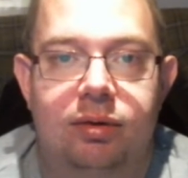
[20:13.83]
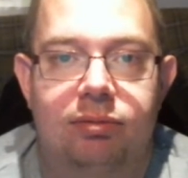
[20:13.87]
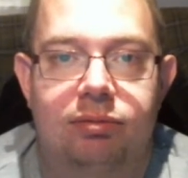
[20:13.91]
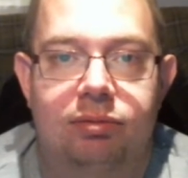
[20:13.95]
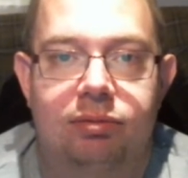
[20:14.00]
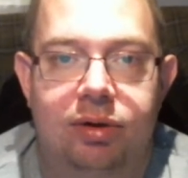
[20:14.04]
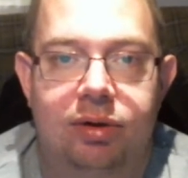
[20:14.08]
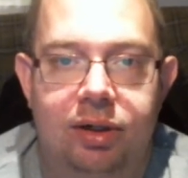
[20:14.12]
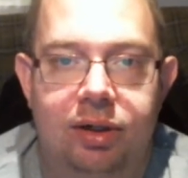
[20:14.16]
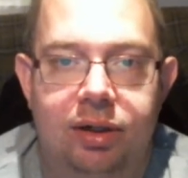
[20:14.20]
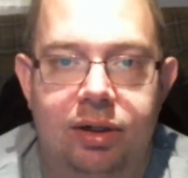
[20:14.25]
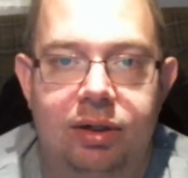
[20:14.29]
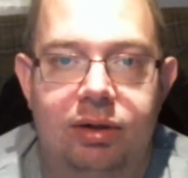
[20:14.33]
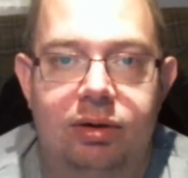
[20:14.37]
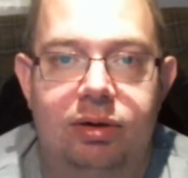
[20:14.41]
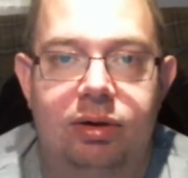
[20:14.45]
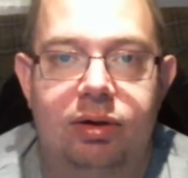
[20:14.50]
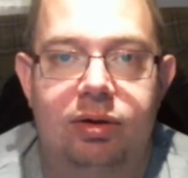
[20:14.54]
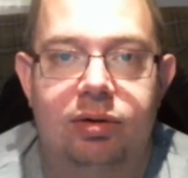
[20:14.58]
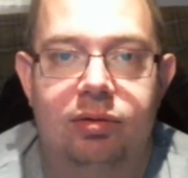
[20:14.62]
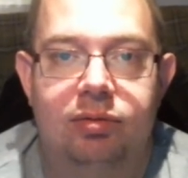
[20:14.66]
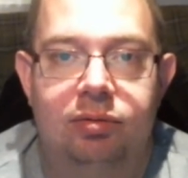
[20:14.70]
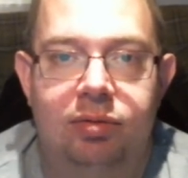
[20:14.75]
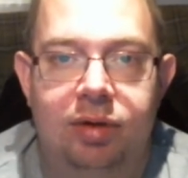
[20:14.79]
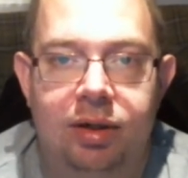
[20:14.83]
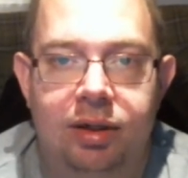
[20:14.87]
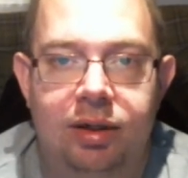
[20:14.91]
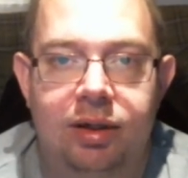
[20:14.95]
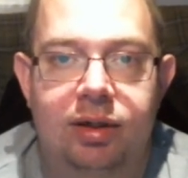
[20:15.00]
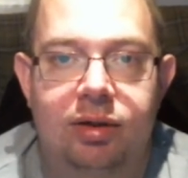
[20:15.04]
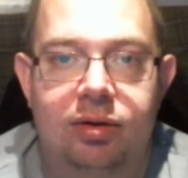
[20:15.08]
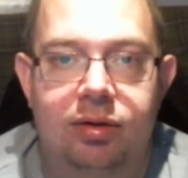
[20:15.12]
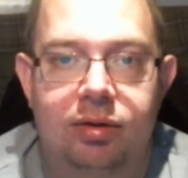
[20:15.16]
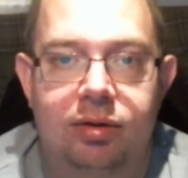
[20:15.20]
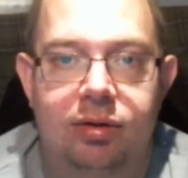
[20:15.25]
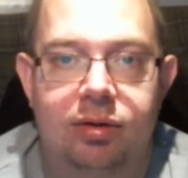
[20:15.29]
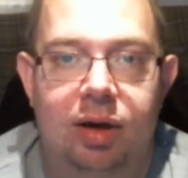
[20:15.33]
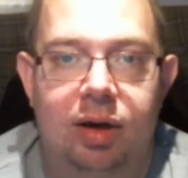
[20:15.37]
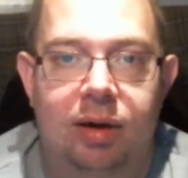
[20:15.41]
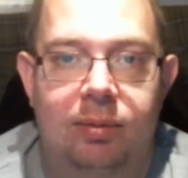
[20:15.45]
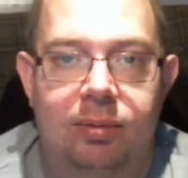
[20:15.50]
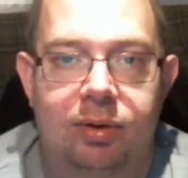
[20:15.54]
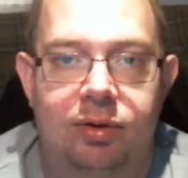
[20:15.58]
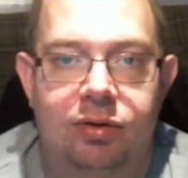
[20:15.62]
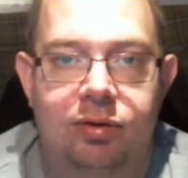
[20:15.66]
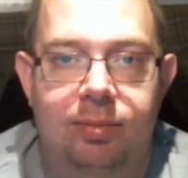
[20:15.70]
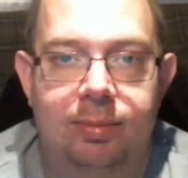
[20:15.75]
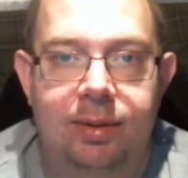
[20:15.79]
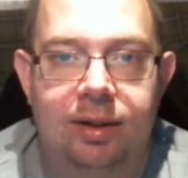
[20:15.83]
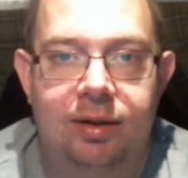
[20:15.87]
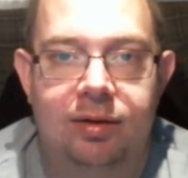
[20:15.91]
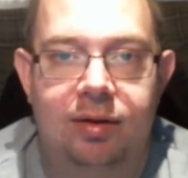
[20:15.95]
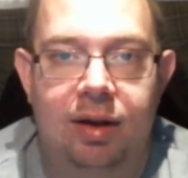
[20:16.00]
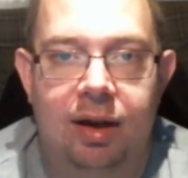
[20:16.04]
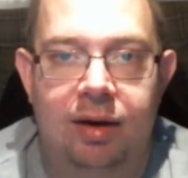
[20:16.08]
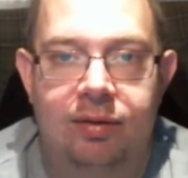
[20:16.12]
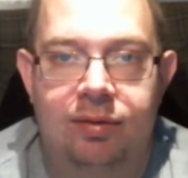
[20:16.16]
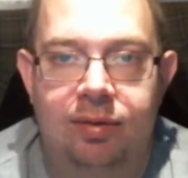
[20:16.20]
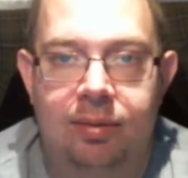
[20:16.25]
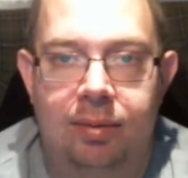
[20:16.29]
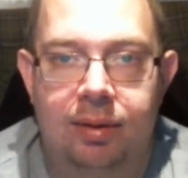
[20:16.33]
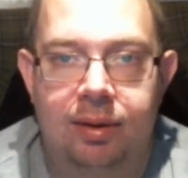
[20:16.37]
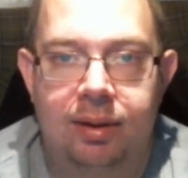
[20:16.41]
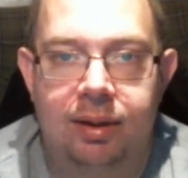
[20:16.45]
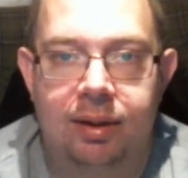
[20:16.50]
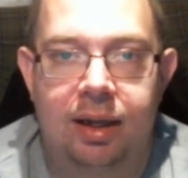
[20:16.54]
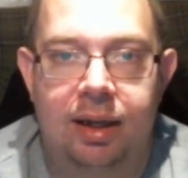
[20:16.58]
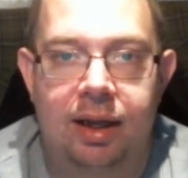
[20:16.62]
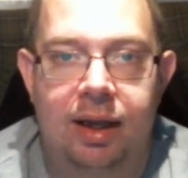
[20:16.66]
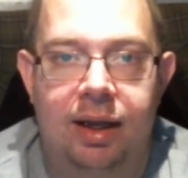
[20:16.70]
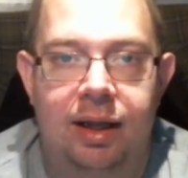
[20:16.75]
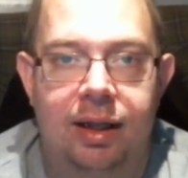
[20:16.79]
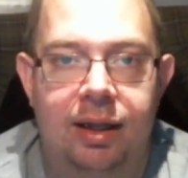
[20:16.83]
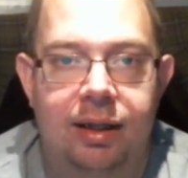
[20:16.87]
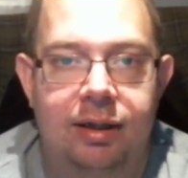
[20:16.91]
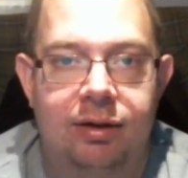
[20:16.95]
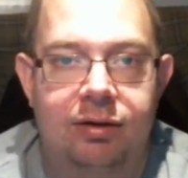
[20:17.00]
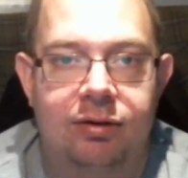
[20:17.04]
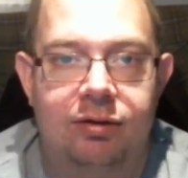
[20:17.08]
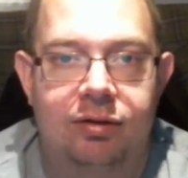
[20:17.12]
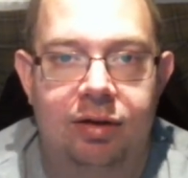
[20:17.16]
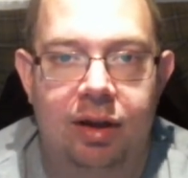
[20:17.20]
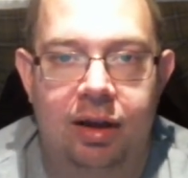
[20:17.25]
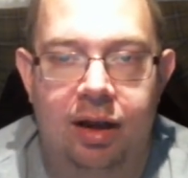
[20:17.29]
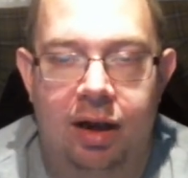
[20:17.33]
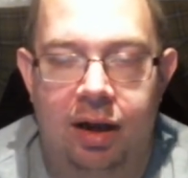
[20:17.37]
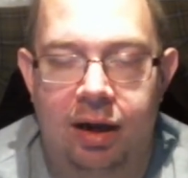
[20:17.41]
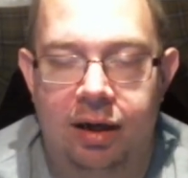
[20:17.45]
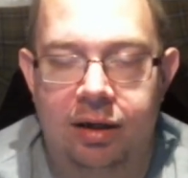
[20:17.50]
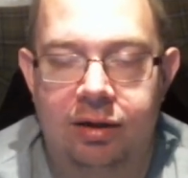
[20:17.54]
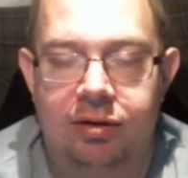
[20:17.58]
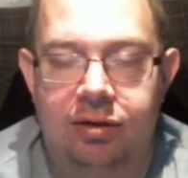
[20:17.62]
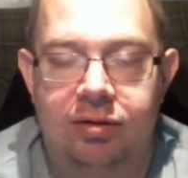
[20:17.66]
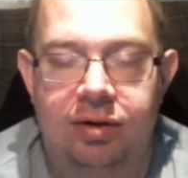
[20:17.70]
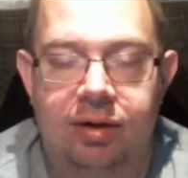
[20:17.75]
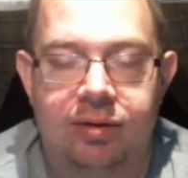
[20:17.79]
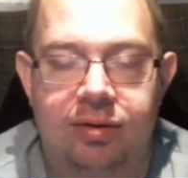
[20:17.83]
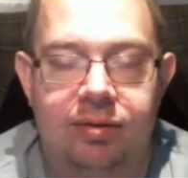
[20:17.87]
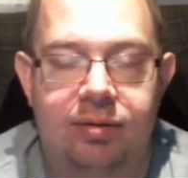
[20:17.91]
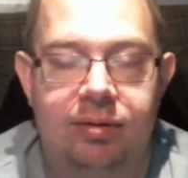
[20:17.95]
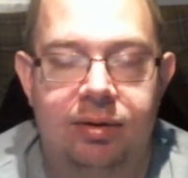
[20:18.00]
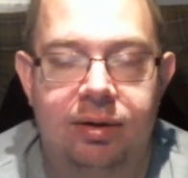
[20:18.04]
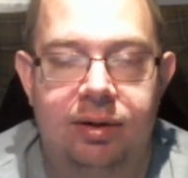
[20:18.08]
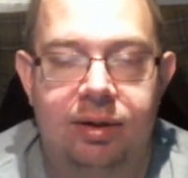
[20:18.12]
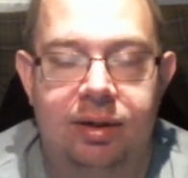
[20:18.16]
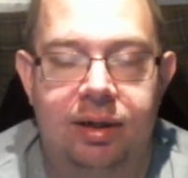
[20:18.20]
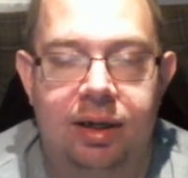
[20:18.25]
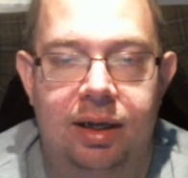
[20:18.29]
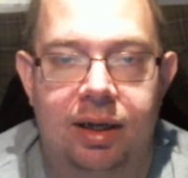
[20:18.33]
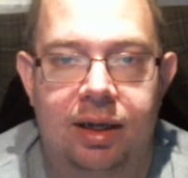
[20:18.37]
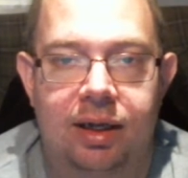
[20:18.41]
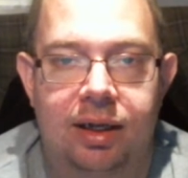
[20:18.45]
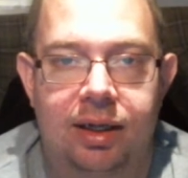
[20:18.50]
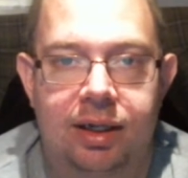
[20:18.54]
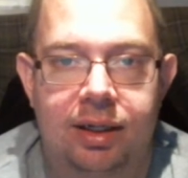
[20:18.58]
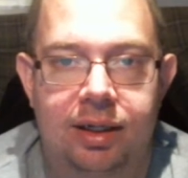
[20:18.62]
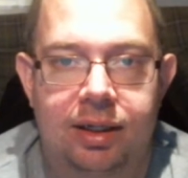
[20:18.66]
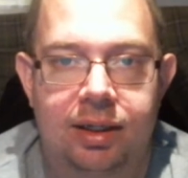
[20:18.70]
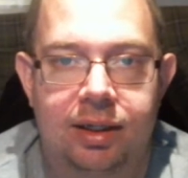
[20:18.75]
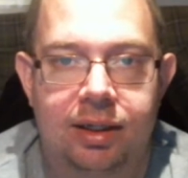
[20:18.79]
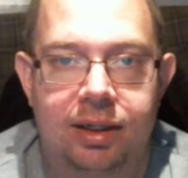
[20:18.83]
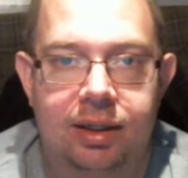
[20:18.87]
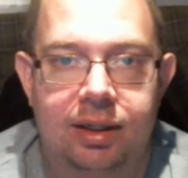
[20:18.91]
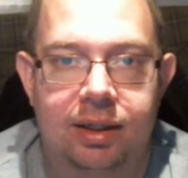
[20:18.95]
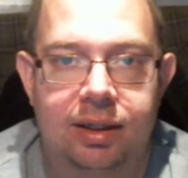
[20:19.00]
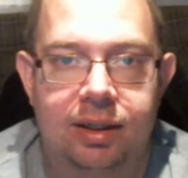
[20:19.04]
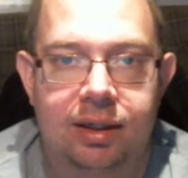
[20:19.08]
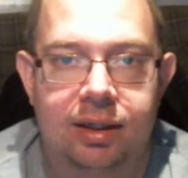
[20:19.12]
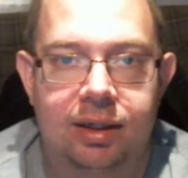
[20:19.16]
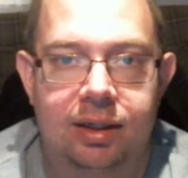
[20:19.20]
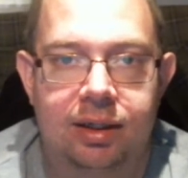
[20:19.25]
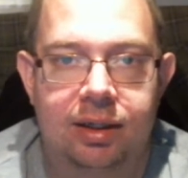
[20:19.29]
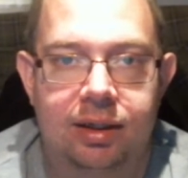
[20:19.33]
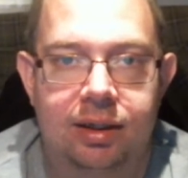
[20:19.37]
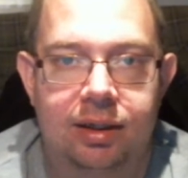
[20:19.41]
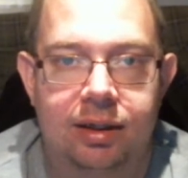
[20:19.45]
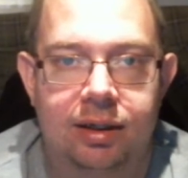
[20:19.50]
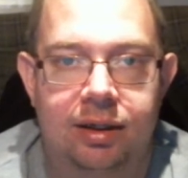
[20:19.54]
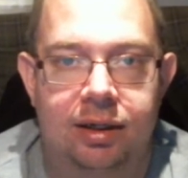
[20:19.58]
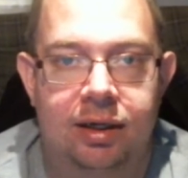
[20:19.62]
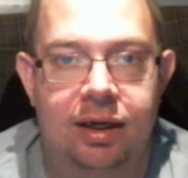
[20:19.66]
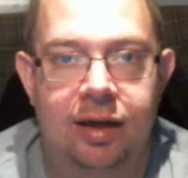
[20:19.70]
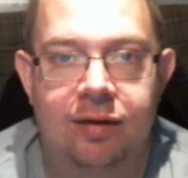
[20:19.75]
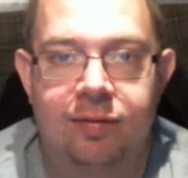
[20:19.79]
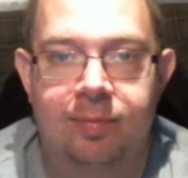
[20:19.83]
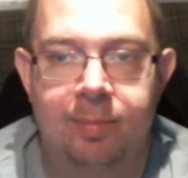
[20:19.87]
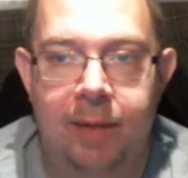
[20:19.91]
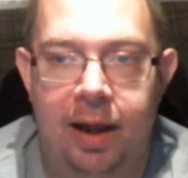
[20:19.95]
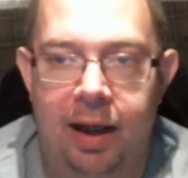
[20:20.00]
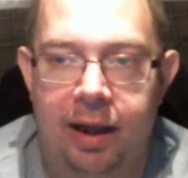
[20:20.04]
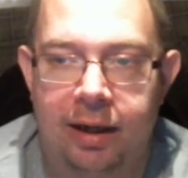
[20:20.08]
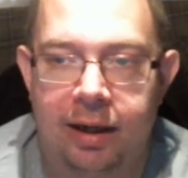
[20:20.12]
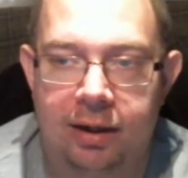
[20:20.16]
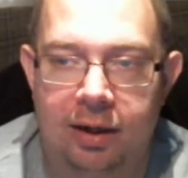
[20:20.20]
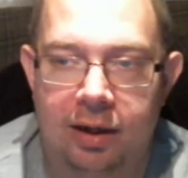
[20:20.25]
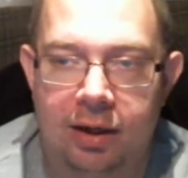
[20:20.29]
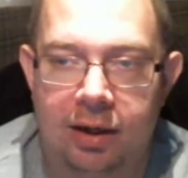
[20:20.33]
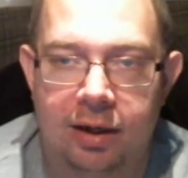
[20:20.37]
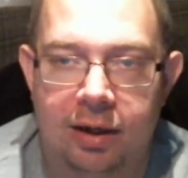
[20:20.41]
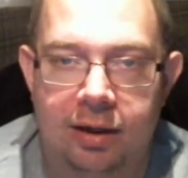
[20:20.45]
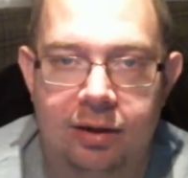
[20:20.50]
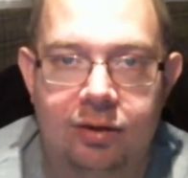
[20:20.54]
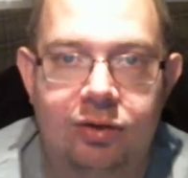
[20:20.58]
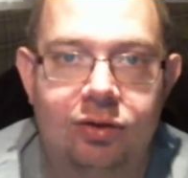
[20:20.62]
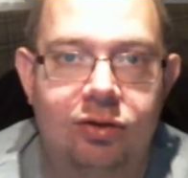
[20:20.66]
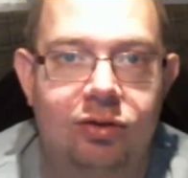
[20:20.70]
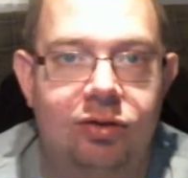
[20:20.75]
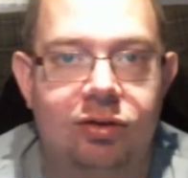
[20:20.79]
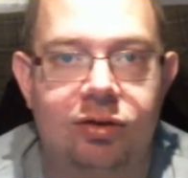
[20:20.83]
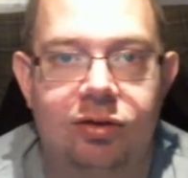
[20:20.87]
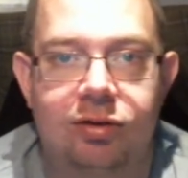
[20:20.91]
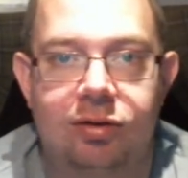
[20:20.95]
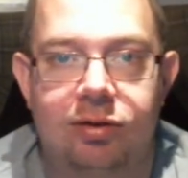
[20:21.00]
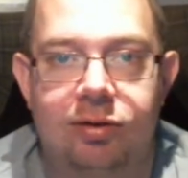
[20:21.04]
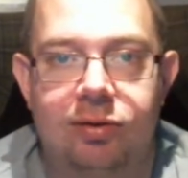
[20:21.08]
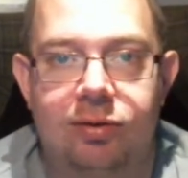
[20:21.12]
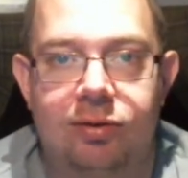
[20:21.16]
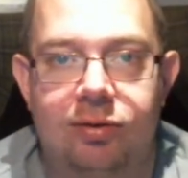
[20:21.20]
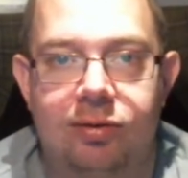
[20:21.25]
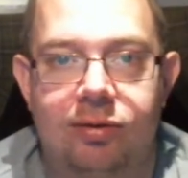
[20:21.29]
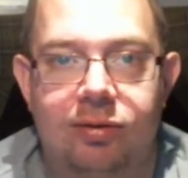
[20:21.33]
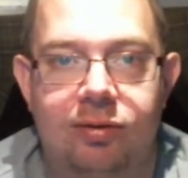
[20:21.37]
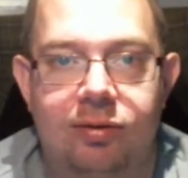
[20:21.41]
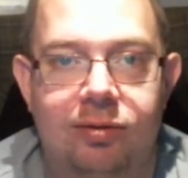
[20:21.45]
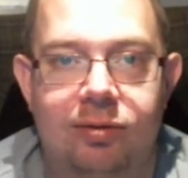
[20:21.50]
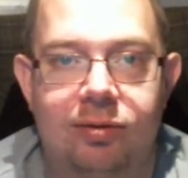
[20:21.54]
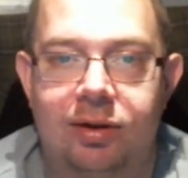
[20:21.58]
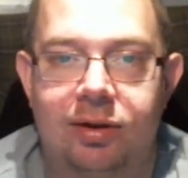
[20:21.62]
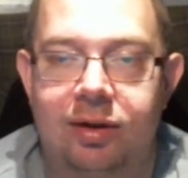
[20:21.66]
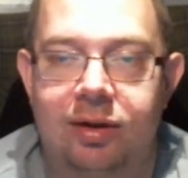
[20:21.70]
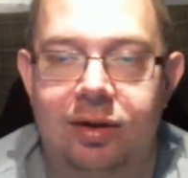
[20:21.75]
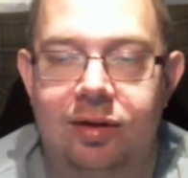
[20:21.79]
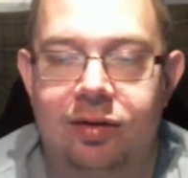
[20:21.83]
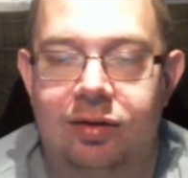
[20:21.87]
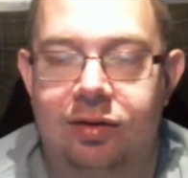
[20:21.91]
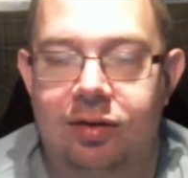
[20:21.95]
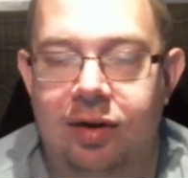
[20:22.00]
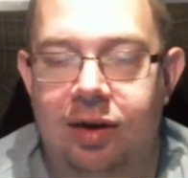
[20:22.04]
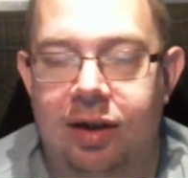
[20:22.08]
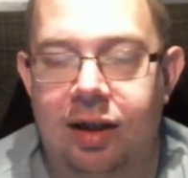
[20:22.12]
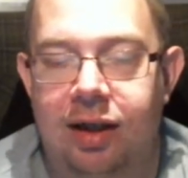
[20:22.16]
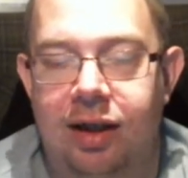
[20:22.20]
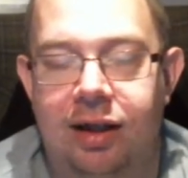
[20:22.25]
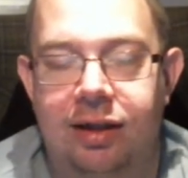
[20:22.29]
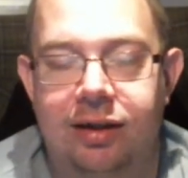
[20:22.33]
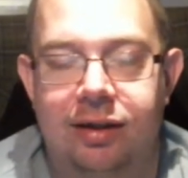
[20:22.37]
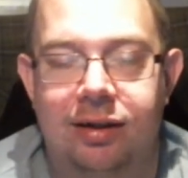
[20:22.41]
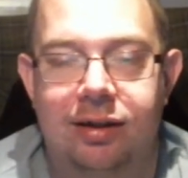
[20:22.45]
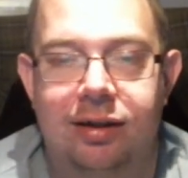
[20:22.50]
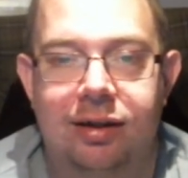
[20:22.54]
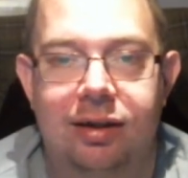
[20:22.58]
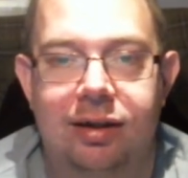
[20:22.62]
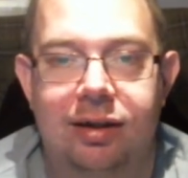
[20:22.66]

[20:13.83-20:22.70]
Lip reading: Really, really do. I want to meet everyone again, say hi to everyone again, give man hugs once again.